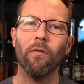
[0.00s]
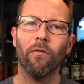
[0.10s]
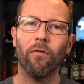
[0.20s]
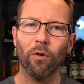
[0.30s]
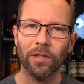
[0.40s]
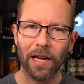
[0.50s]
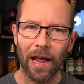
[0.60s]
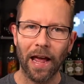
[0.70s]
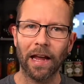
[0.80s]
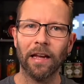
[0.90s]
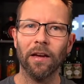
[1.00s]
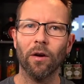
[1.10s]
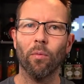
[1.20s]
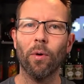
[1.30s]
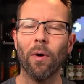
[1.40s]
For today,
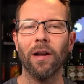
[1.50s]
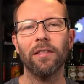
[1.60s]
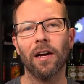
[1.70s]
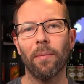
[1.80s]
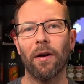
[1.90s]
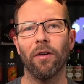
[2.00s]
we want to talk about your